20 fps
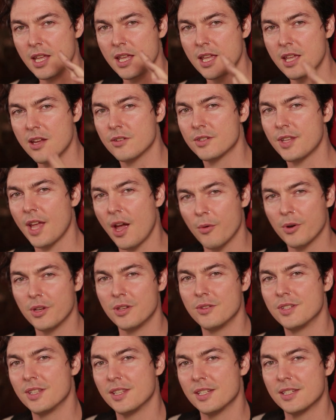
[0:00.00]
Here's how we're
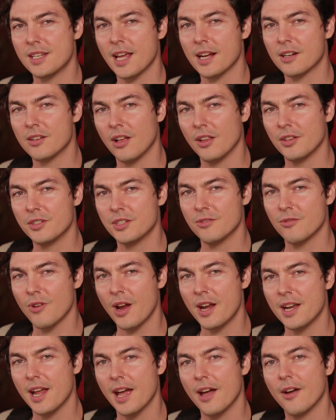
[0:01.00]
using this technology
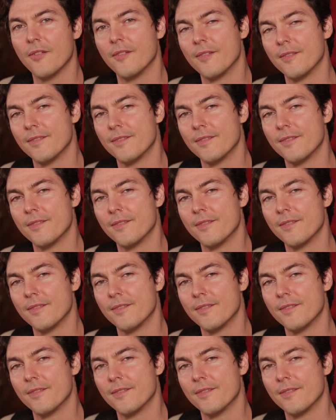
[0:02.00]
right now.